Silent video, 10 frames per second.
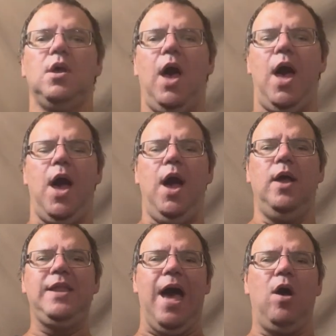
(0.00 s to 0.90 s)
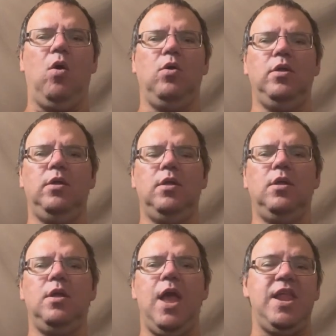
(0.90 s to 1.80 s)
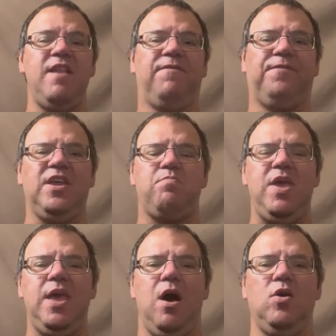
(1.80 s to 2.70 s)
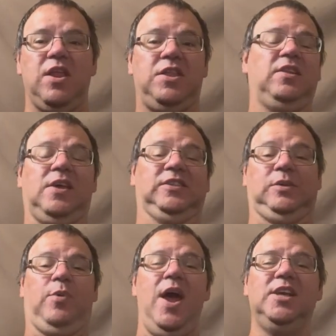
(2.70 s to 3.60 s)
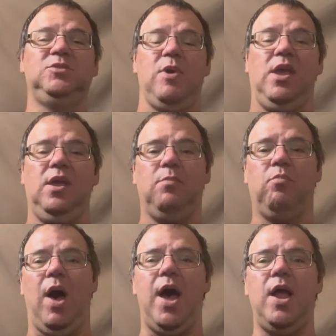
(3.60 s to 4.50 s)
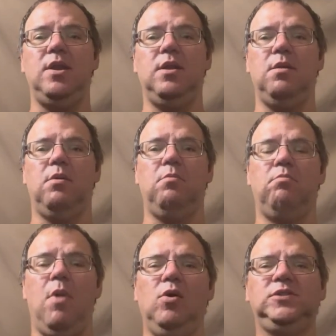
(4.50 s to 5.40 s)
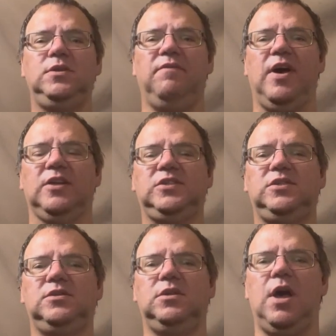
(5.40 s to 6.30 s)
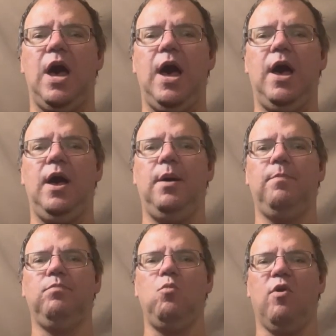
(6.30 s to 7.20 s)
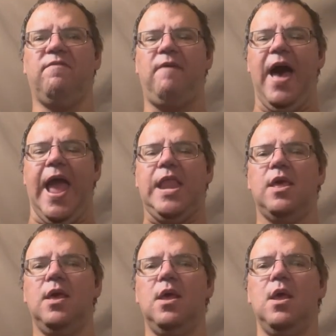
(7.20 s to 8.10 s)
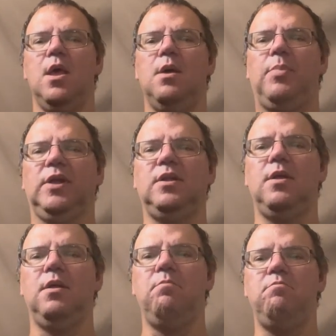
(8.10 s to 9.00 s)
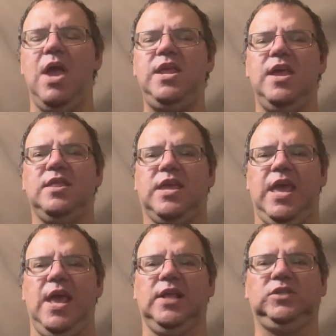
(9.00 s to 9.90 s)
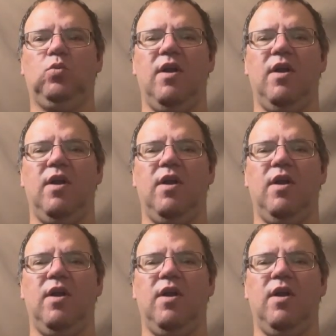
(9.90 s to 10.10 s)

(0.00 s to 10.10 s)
Now, it didn't freak me out. It did surprise me, but most of us were fine. But many of the kids were